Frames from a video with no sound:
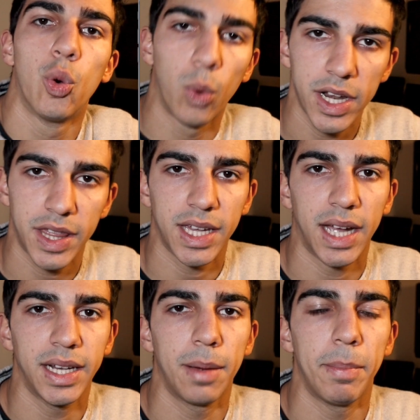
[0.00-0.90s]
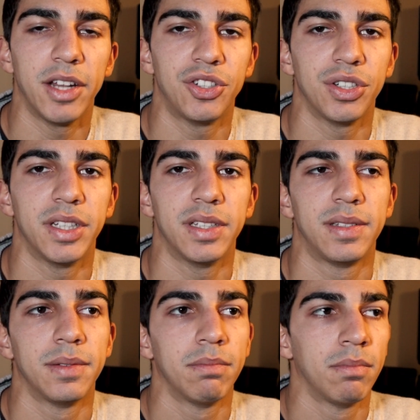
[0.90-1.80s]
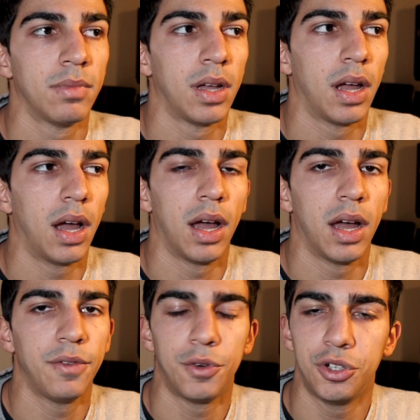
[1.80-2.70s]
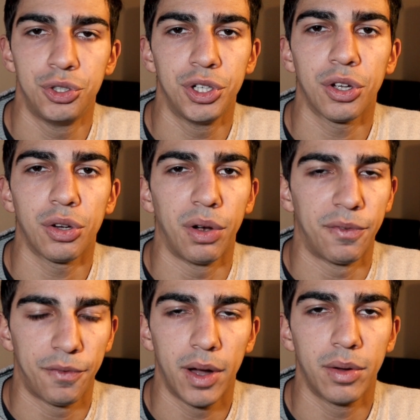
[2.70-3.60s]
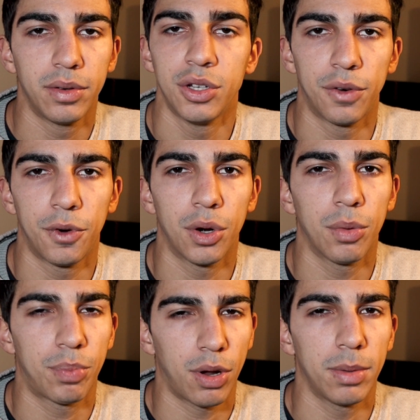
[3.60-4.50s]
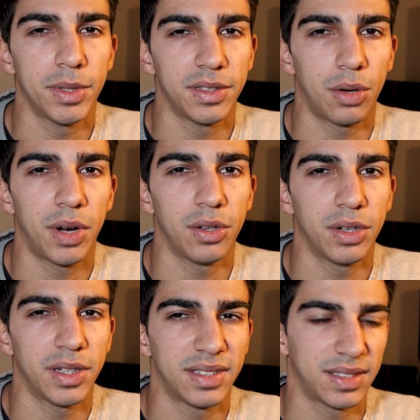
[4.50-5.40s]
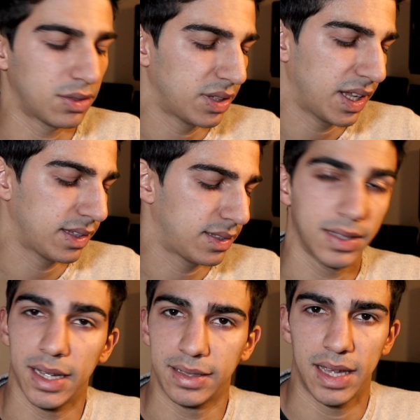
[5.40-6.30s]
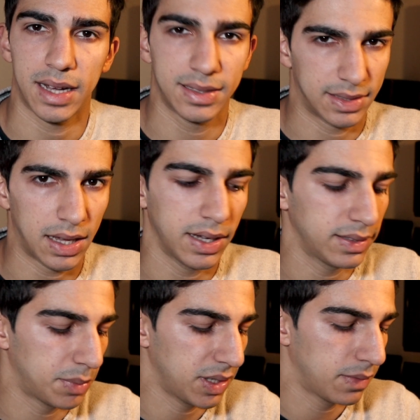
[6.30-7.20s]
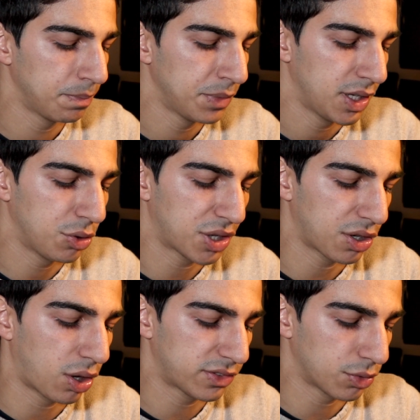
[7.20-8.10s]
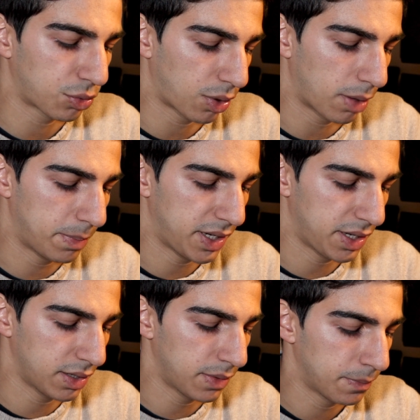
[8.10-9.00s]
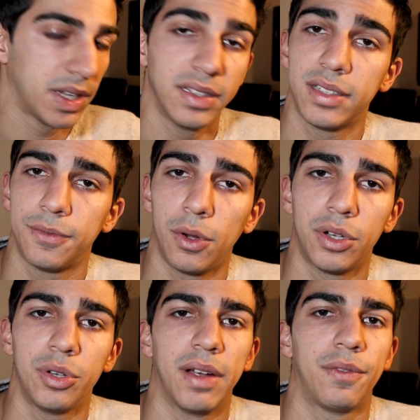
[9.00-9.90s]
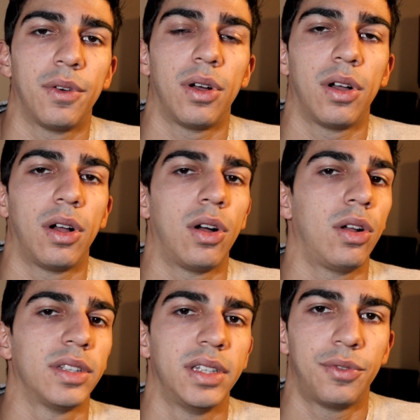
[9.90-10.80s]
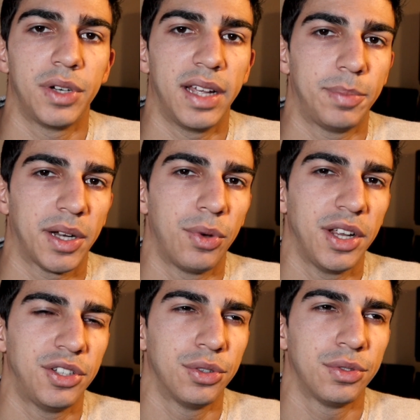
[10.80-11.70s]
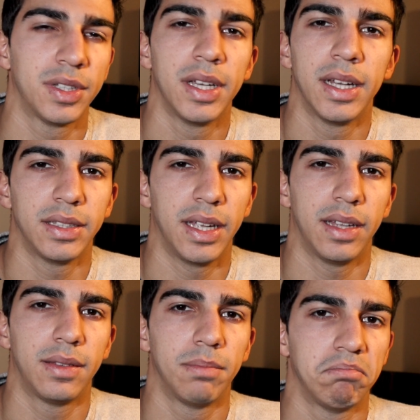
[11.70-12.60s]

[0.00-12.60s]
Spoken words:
One thing I didn't mention is if you're shooting on your phone, your photo probably is already on that exact size, but you can also crop it here. In this folder you have all the different aspect ratios that